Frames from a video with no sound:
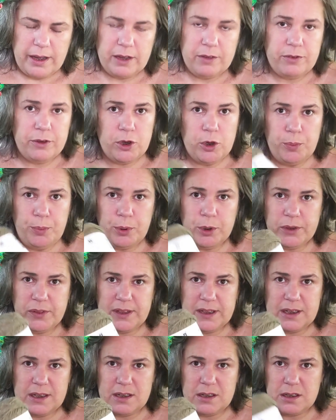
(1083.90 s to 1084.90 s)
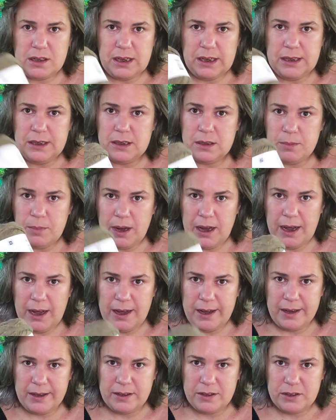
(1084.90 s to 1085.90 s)
If you put this into my
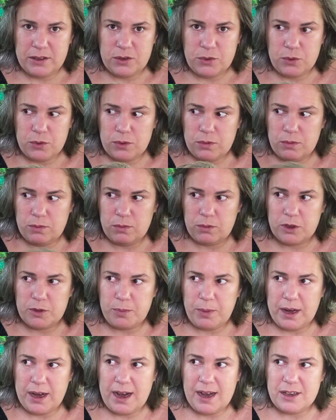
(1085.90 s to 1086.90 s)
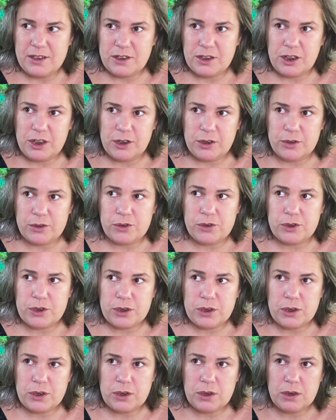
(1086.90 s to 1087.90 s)
hands with my eyes
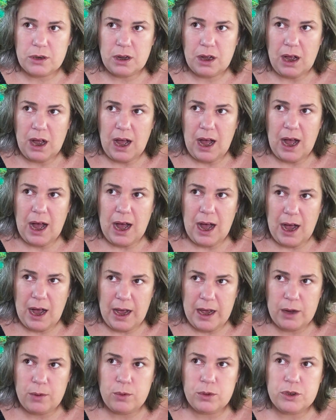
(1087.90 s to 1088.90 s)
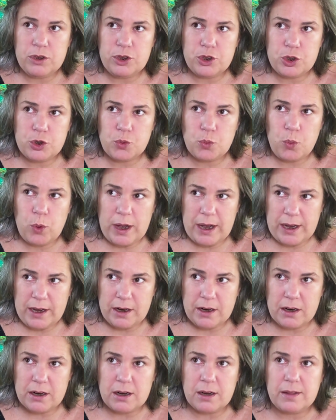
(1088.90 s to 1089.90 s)
closed, I would
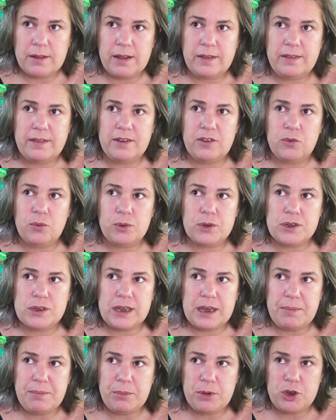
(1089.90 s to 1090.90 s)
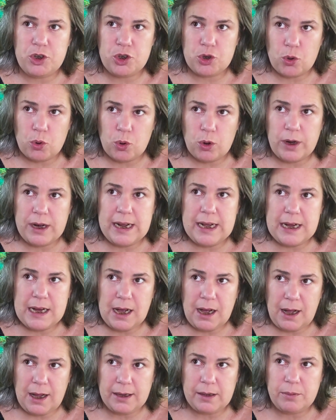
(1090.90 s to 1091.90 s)
swear that this was a majority
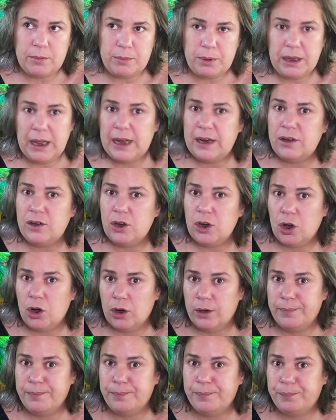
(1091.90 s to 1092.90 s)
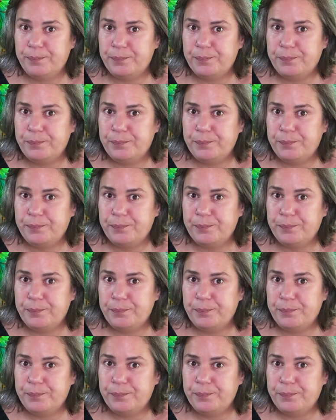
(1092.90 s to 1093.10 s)
cotton blend yarn.